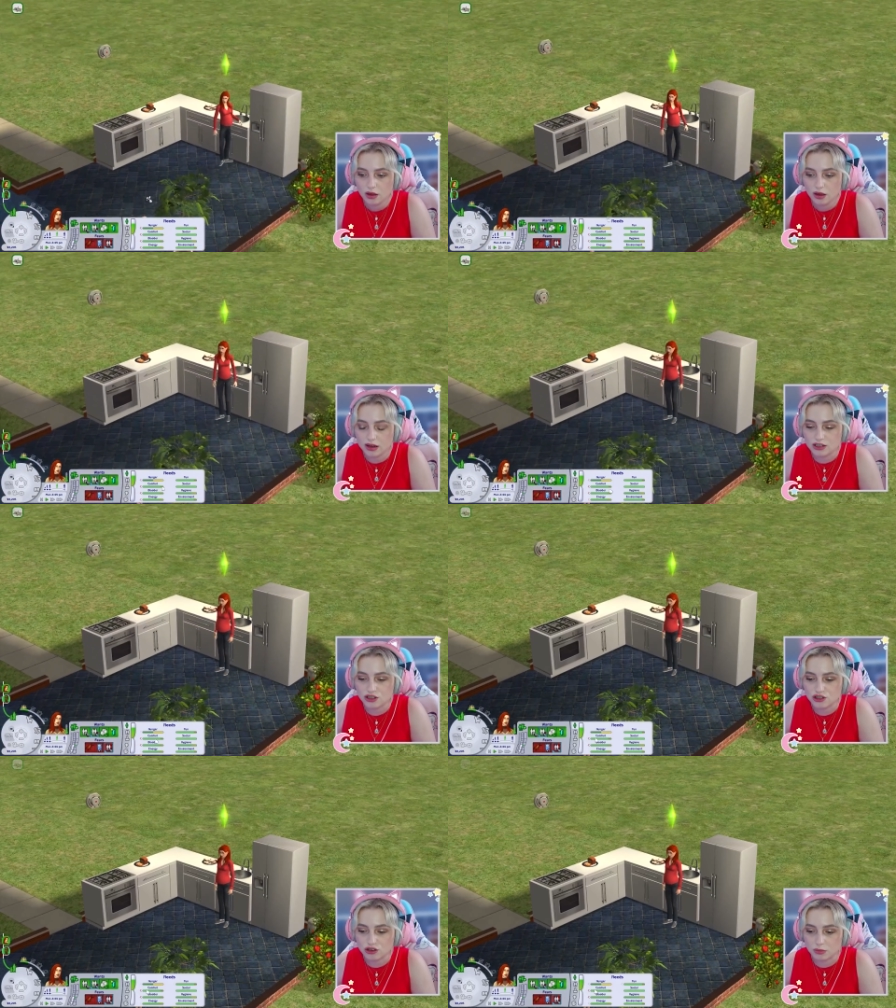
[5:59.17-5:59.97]
And it's
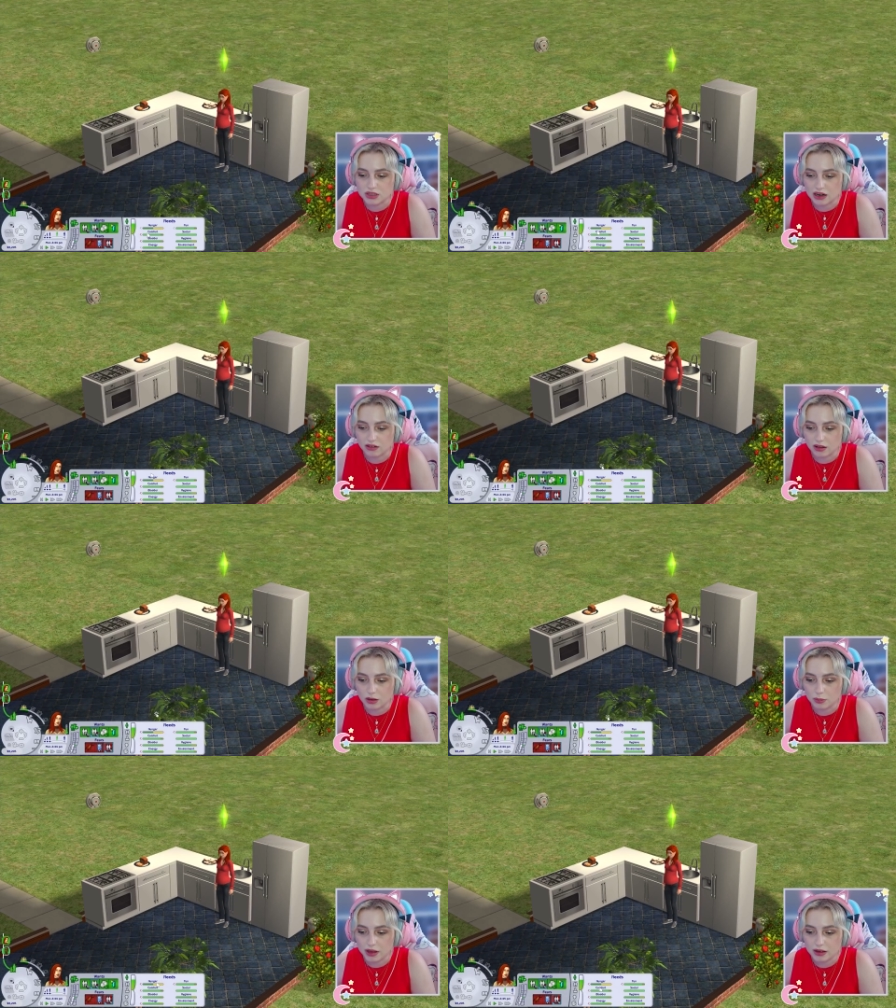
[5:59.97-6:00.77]
just dropped down a
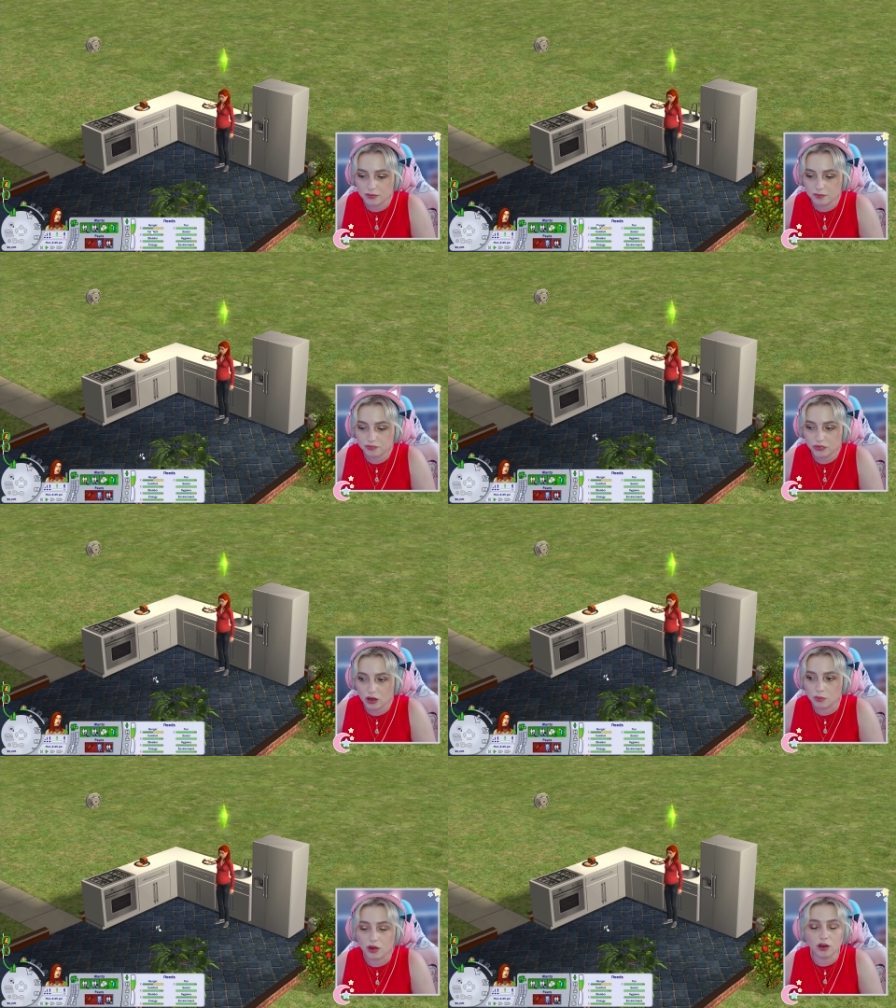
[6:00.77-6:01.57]
little bit.
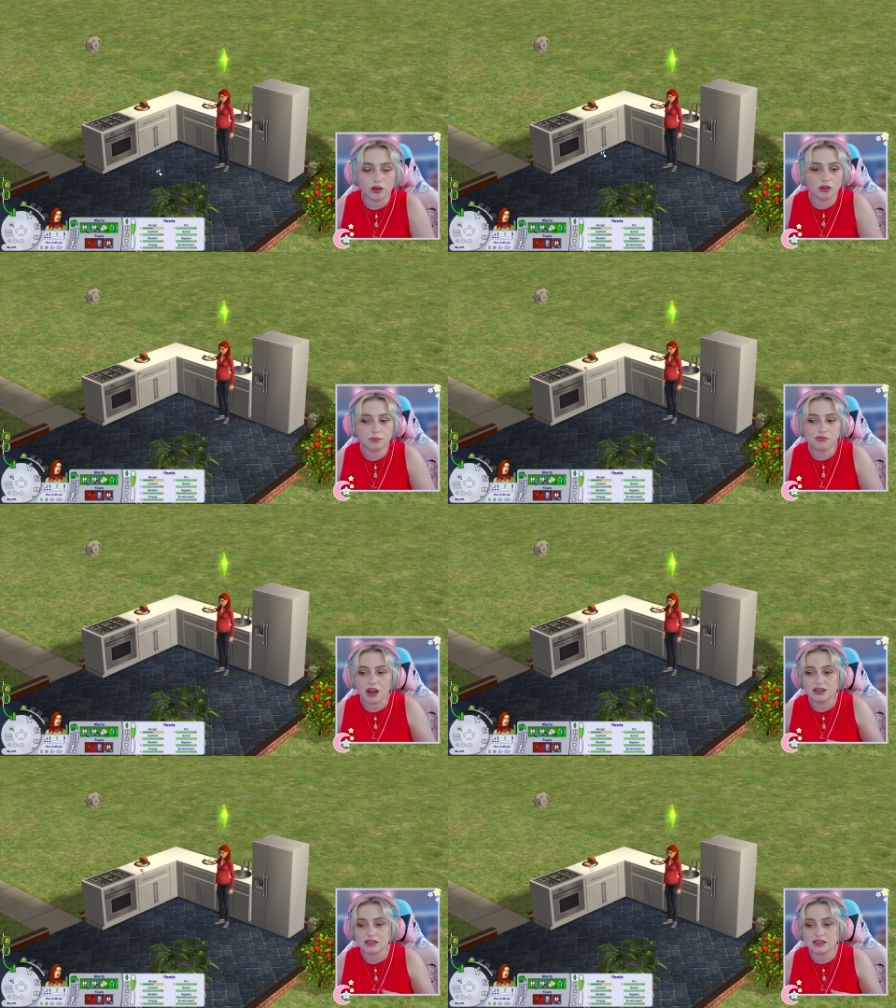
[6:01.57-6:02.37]
But
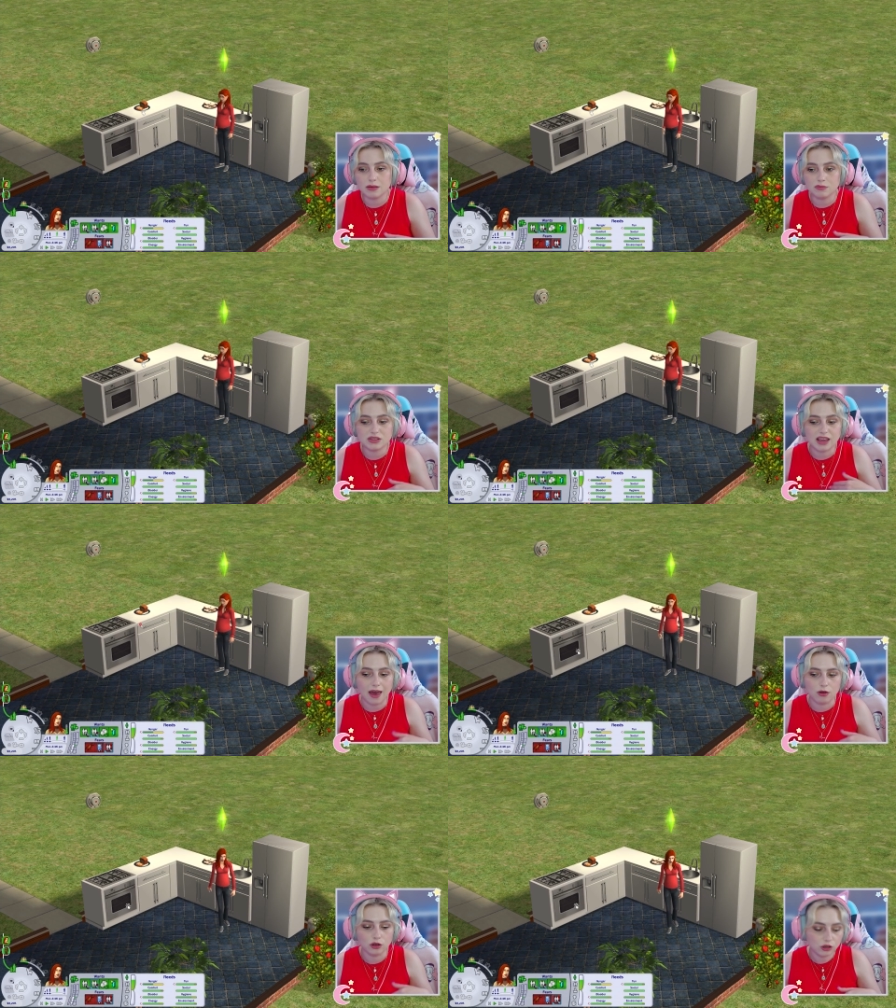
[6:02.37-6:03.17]
pregnant Sims get
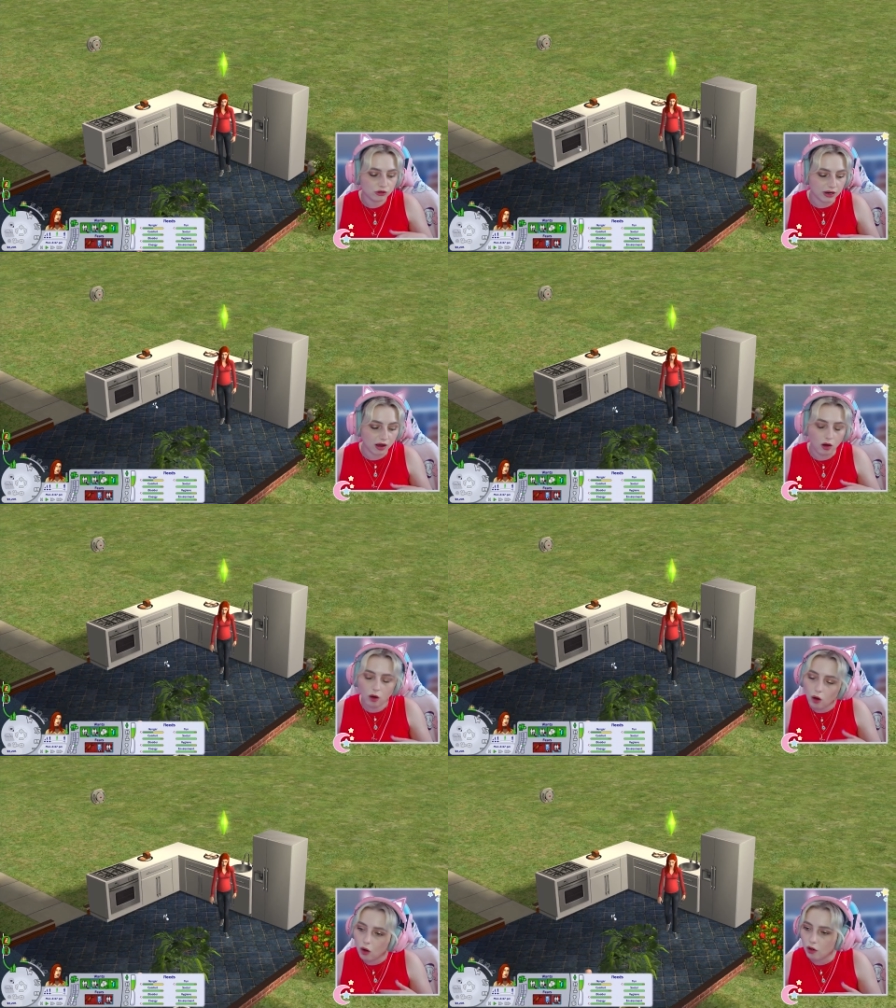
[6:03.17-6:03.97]
hungry
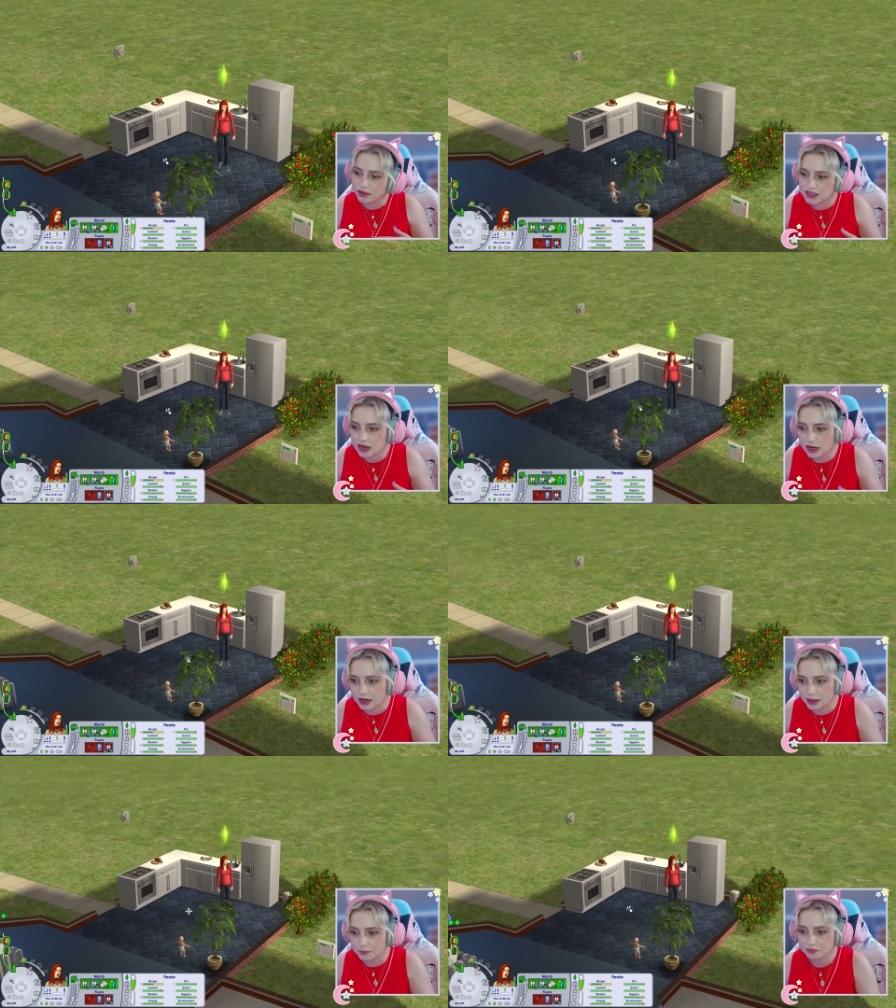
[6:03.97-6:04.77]
all the time.